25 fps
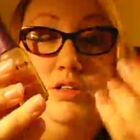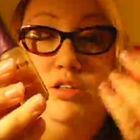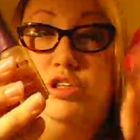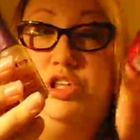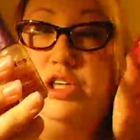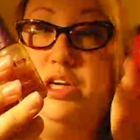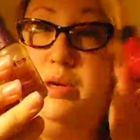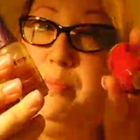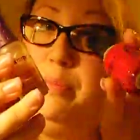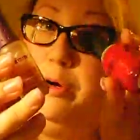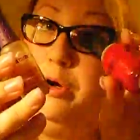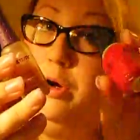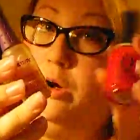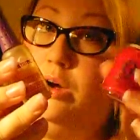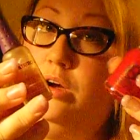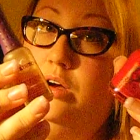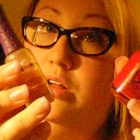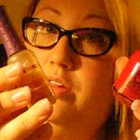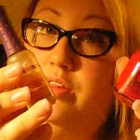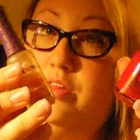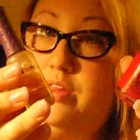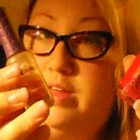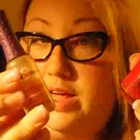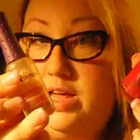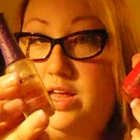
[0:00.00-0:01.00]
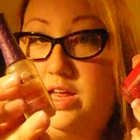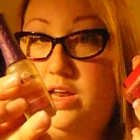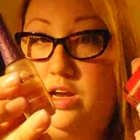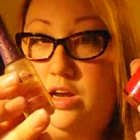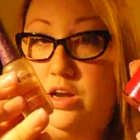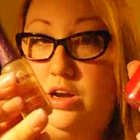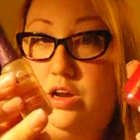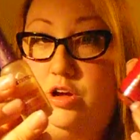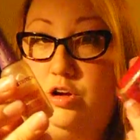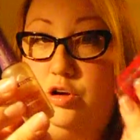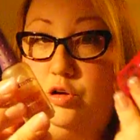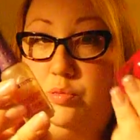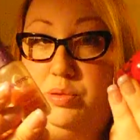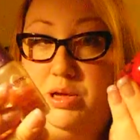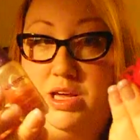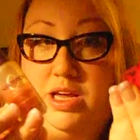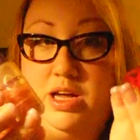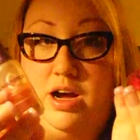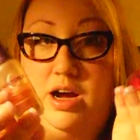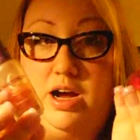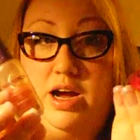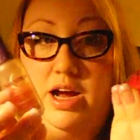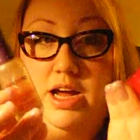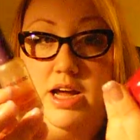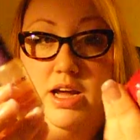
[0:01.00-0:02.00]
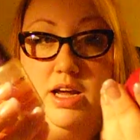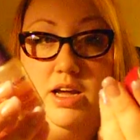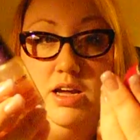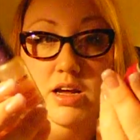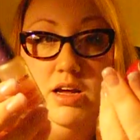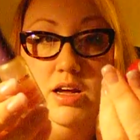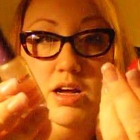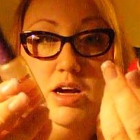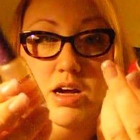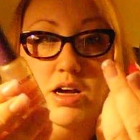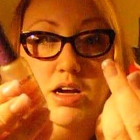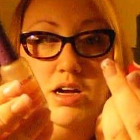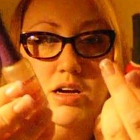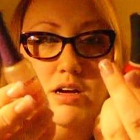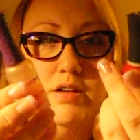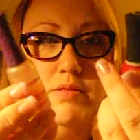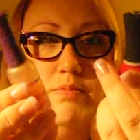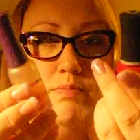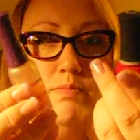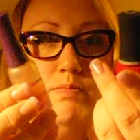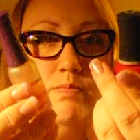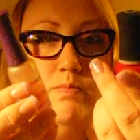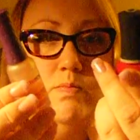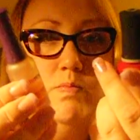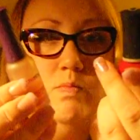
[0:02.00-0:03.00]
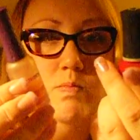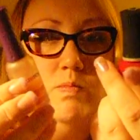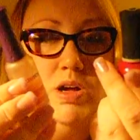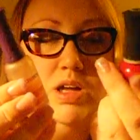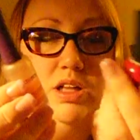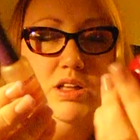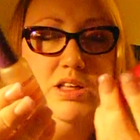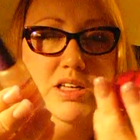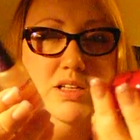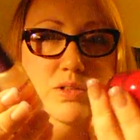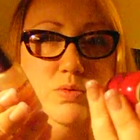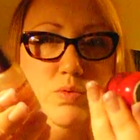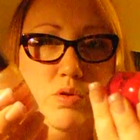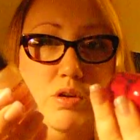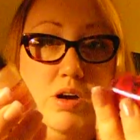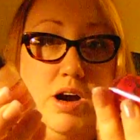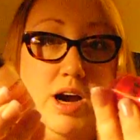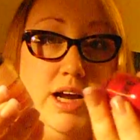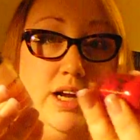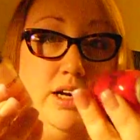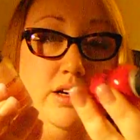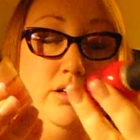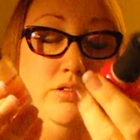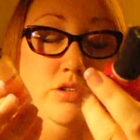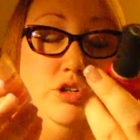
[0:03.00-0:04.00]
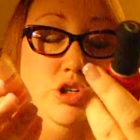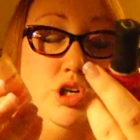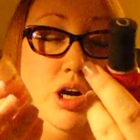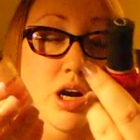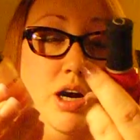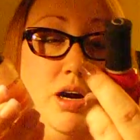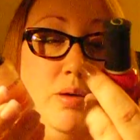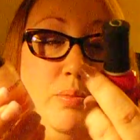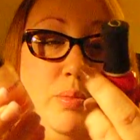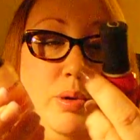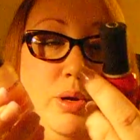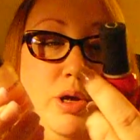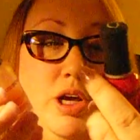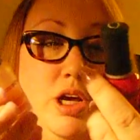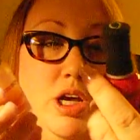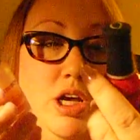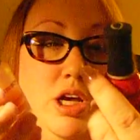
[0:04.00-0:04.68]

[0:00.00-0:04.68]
they're cheaper than OPI, at least where I shop.